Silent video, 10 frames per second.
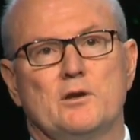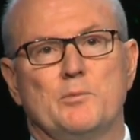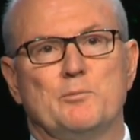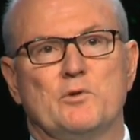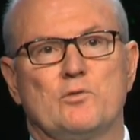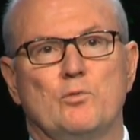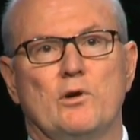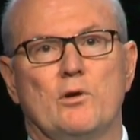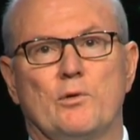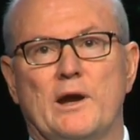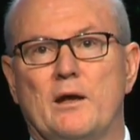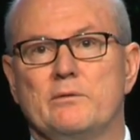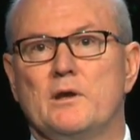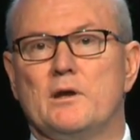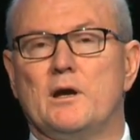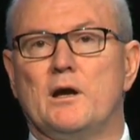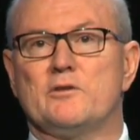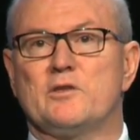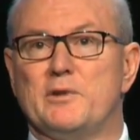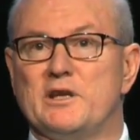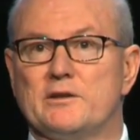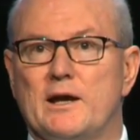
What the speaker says: commitments were around submitting